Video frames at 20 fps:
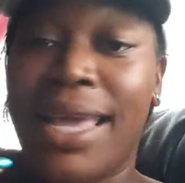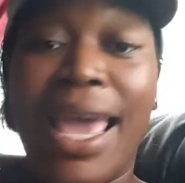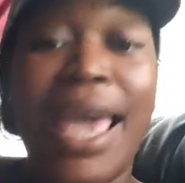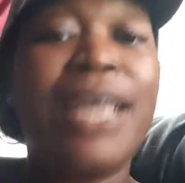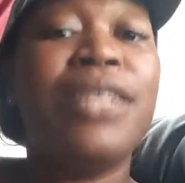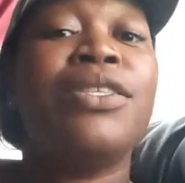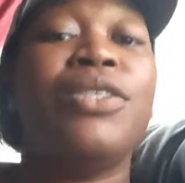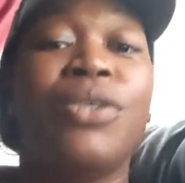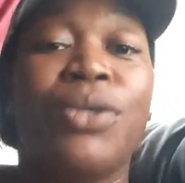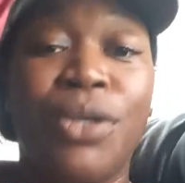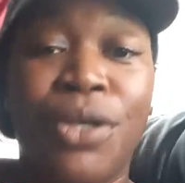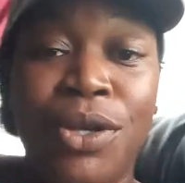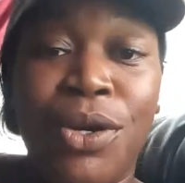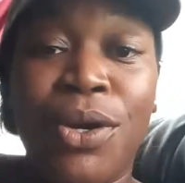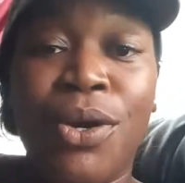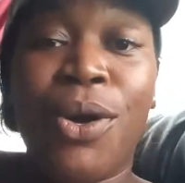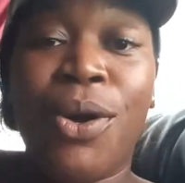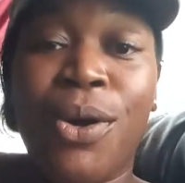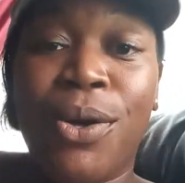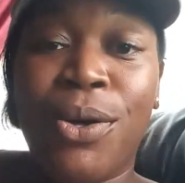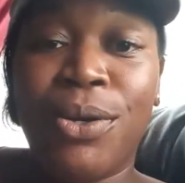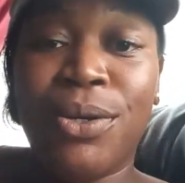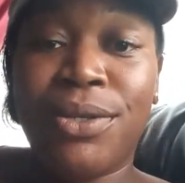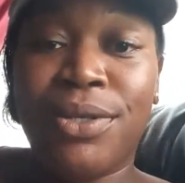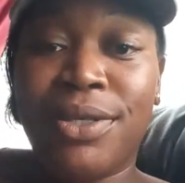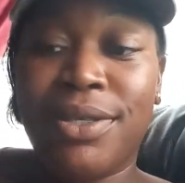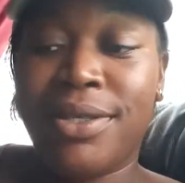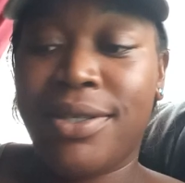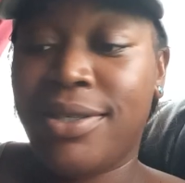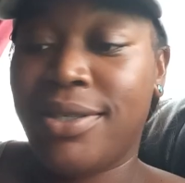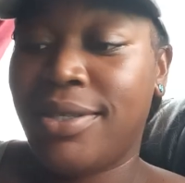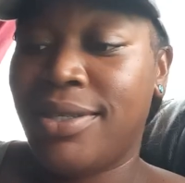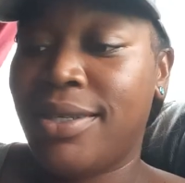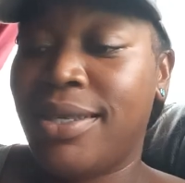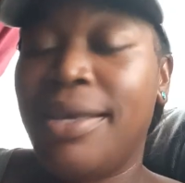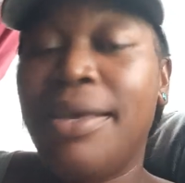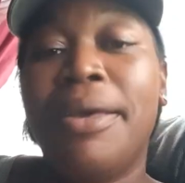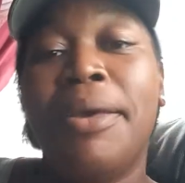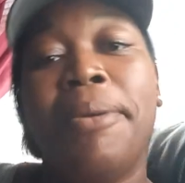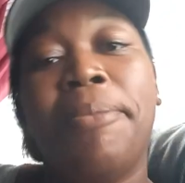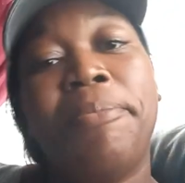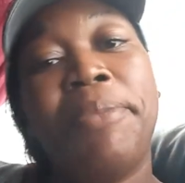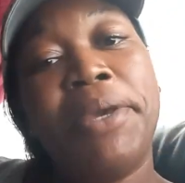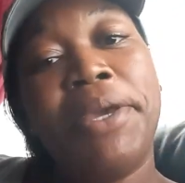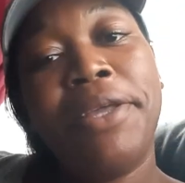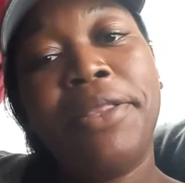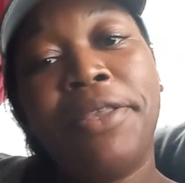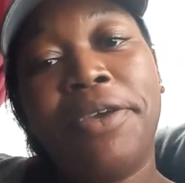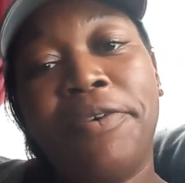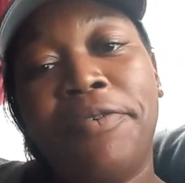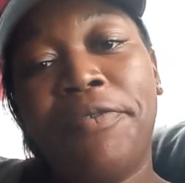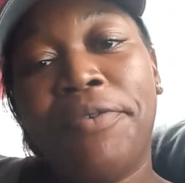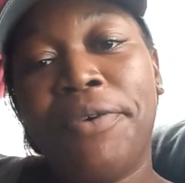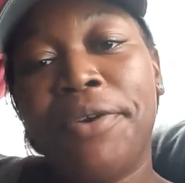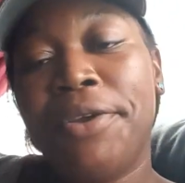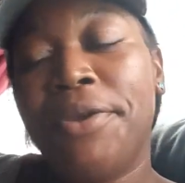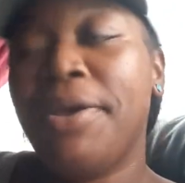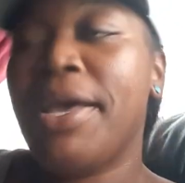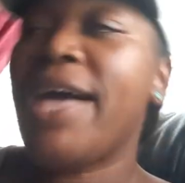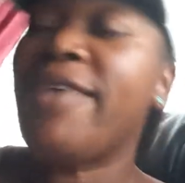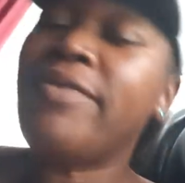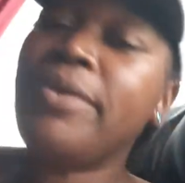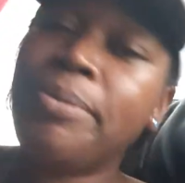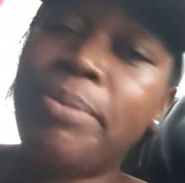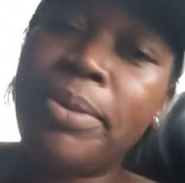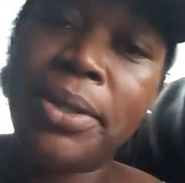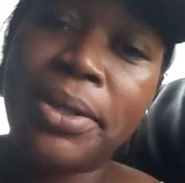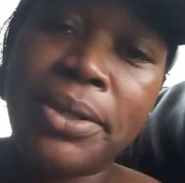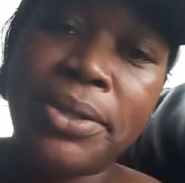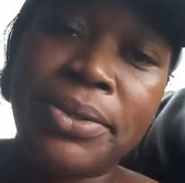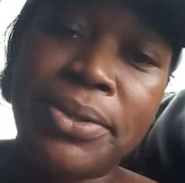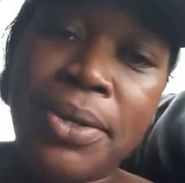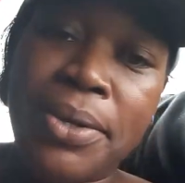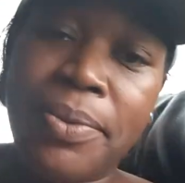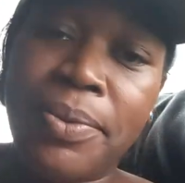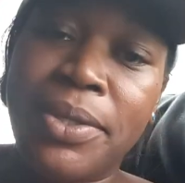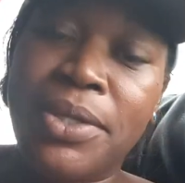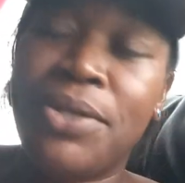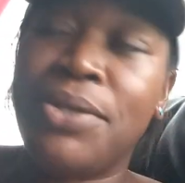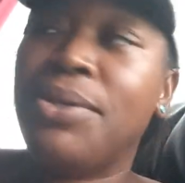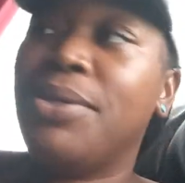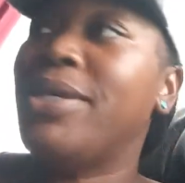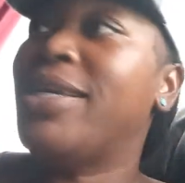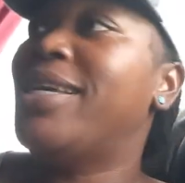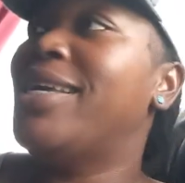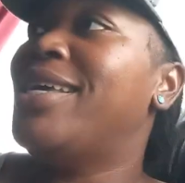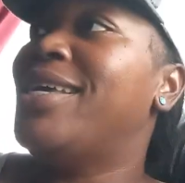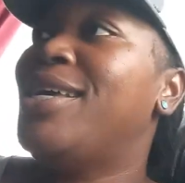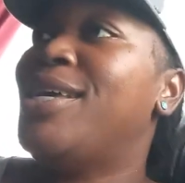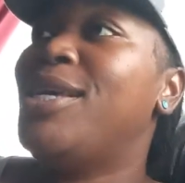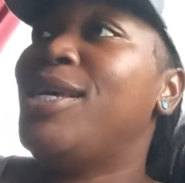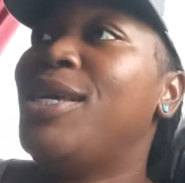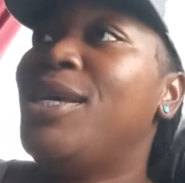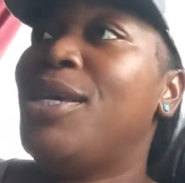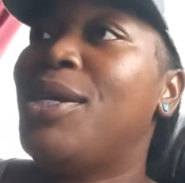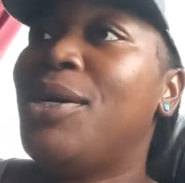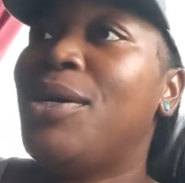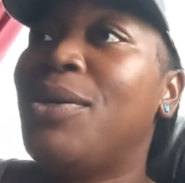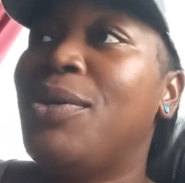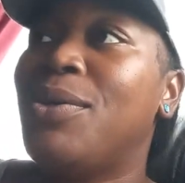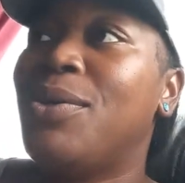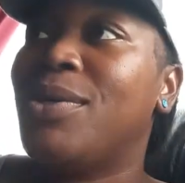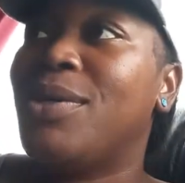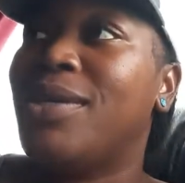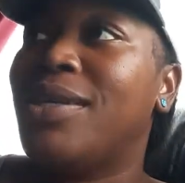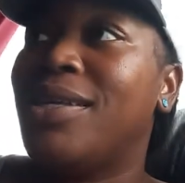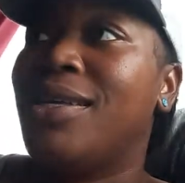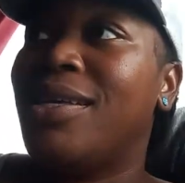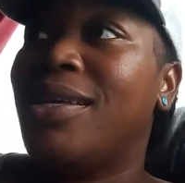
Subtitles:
answering your calls, being there for you, having pillow talk with you, you know,